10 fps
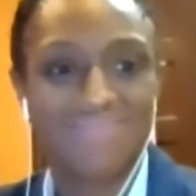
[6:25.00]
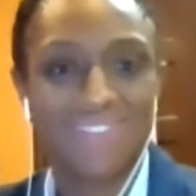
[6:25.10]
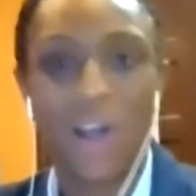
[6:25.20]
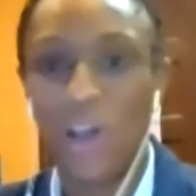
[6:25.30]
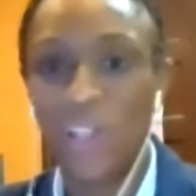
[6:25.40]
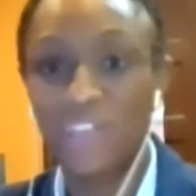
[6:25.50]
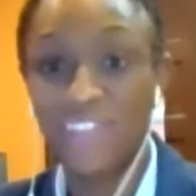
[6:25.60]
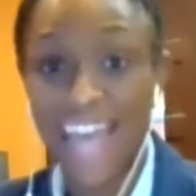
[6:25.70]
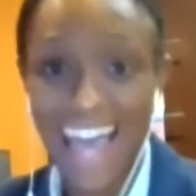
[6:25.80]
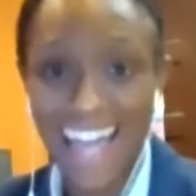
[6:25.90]
All of
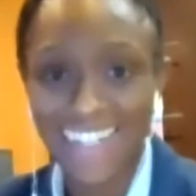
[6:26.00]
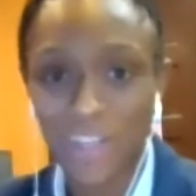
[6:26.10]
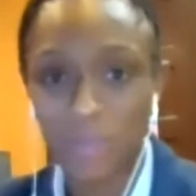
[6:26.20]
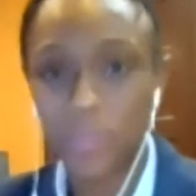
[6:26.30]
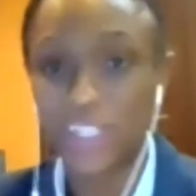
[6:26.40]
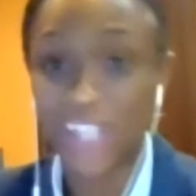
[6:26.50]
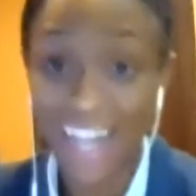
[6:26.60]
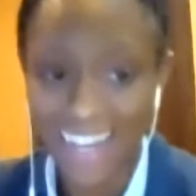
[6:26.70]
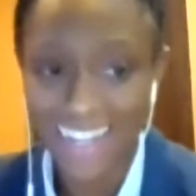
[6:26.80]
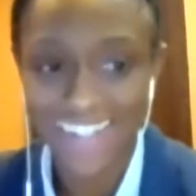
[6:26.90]
that,
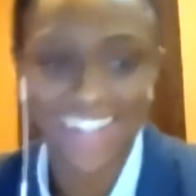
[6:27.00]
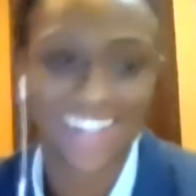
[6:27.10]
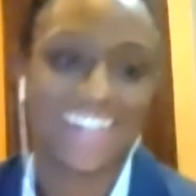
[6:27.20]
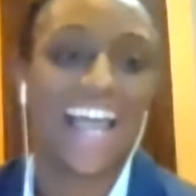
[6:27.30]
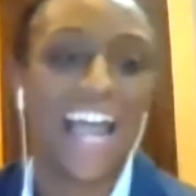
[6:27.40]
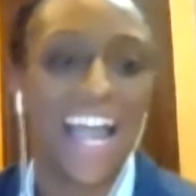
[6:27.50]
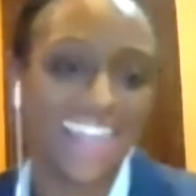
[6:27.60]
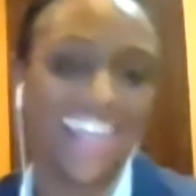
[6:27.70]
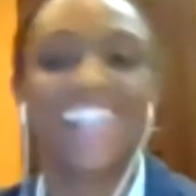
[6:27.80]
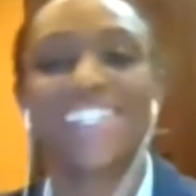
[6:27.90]
plus I
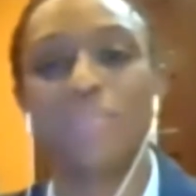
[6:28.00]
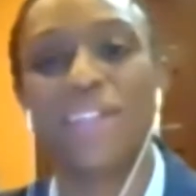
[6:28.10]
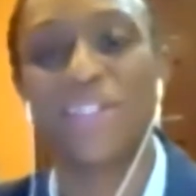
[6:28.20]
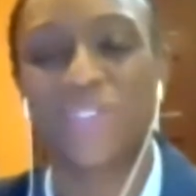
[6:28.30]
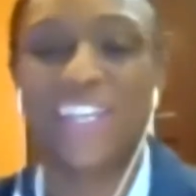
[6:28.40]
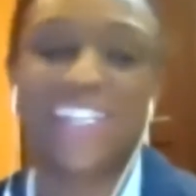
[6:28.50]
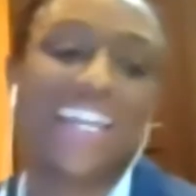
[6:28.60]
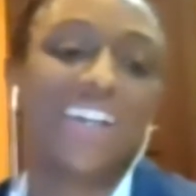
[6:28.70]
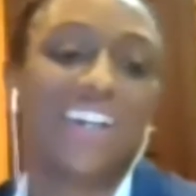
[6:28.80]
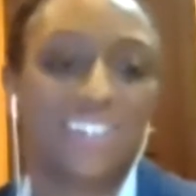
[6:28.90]
think some other things
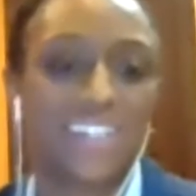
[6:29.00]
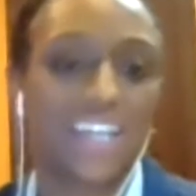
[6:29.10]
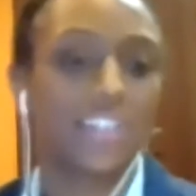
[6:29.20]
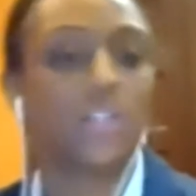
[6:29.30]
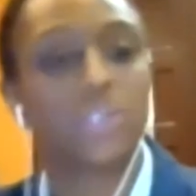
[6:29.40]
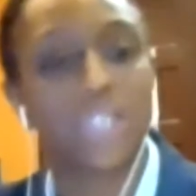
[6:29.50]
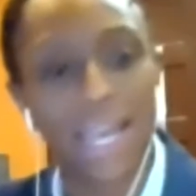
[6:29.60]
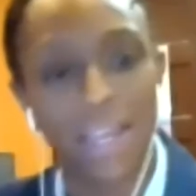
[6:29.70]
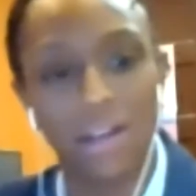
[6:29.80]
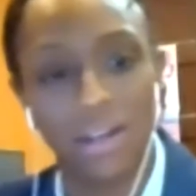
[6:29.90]
that cause technical
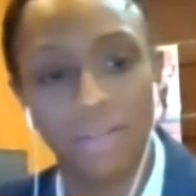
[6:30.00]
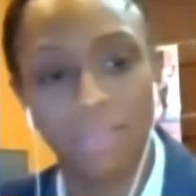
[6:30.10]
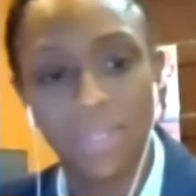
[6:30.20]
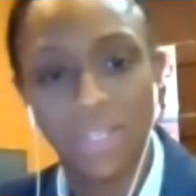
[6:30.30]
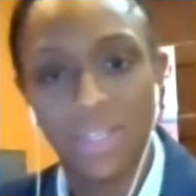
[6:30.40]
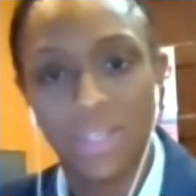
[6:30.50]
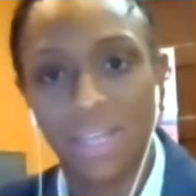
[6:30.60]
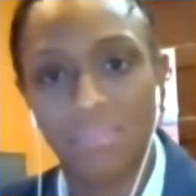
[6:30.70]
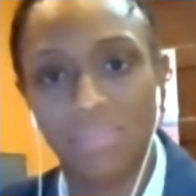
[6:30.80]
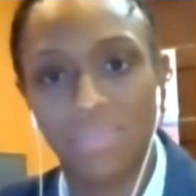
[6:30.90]
debt are
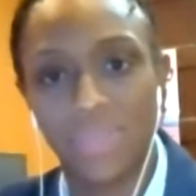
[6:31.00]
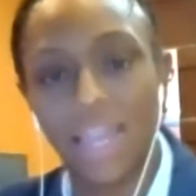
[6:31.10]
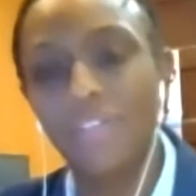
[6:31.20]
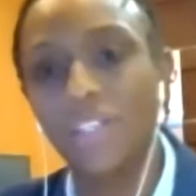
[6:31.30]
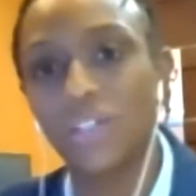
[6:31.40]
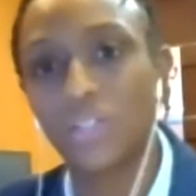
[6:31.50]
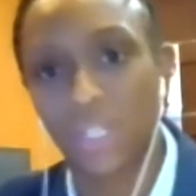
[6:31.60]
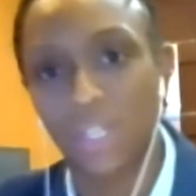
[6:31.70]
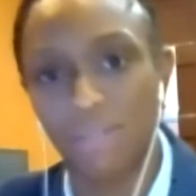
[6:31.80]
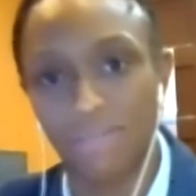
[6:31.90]
the
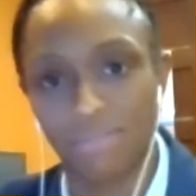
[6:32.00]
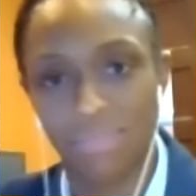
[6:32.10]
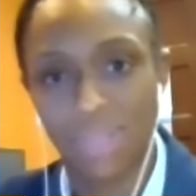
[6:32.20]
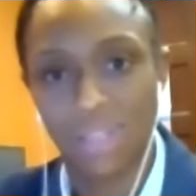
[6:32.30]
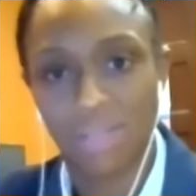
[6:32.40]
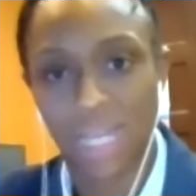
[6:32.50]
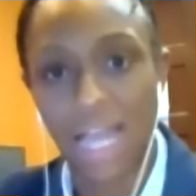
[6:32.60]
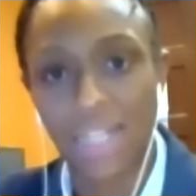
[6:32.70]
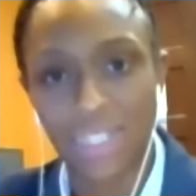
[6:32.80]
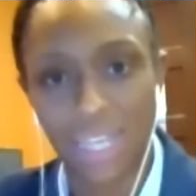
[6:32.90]
evolution of
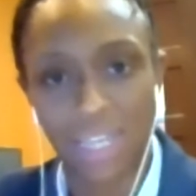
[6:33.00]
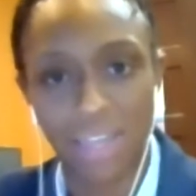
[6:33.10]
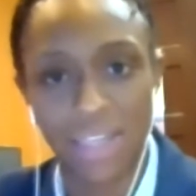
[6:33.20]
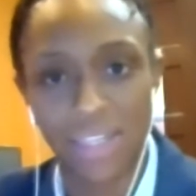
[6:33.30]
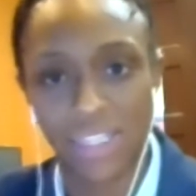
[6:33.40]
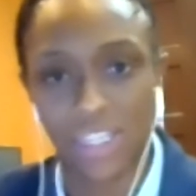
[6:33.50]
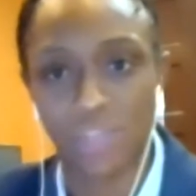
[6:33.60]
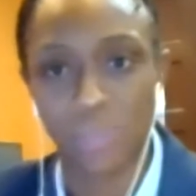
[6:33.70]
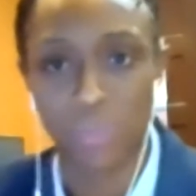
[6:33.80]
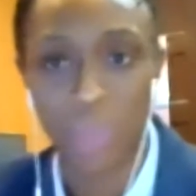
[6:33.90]
content and the
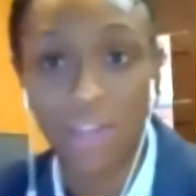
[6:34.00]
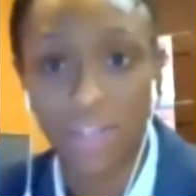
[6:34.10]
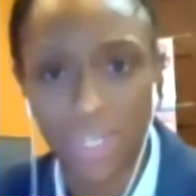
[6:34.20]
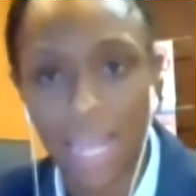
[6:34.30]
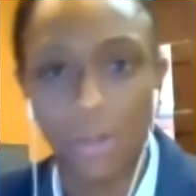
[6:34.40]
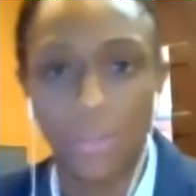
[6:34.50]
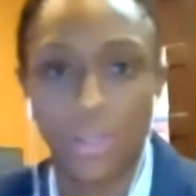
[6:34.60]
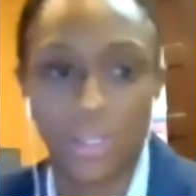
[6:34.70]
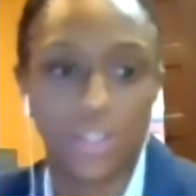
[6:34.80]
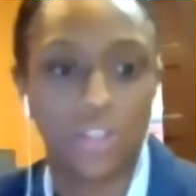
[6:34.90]
systems around it and how the
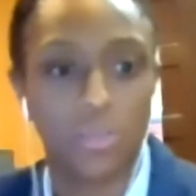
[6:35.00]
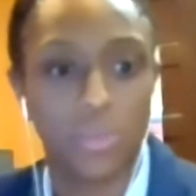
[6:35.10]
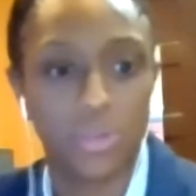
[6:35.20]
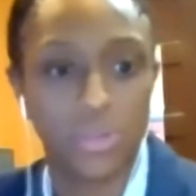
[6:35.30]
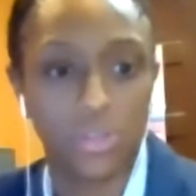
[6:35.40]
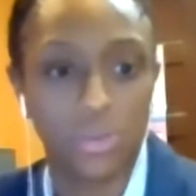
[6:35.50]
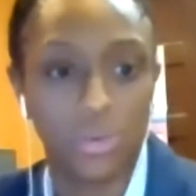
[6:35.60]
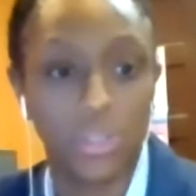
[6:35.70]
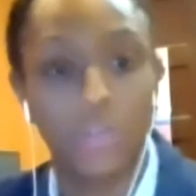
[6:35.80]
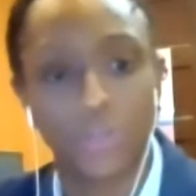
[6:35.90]
consumers
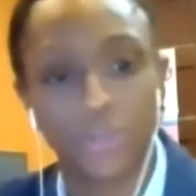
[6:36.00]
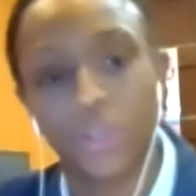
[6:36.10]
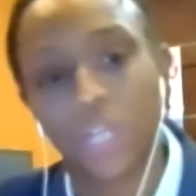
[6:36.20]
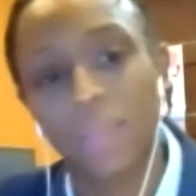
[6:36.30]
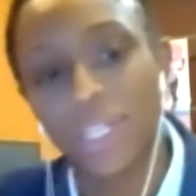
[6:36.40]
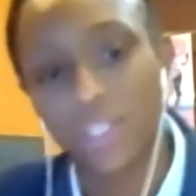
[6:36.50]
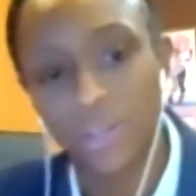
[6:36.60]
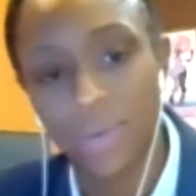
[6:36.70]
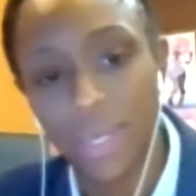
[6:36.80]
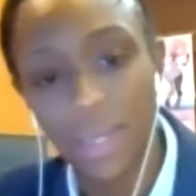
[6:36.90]
or users are coming
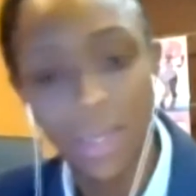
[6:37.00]
to it.